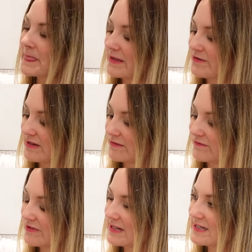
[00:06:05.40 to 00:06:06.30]
you can
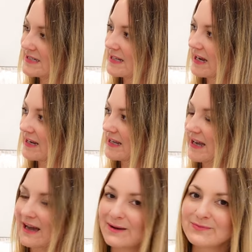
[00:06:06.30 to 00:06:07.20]
really style it
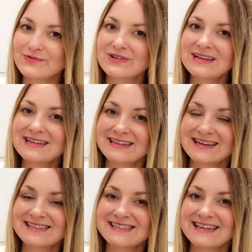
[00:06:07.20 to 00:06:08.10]
up really
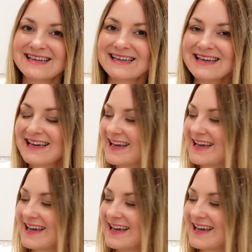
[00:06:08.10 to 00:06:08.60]
nicely.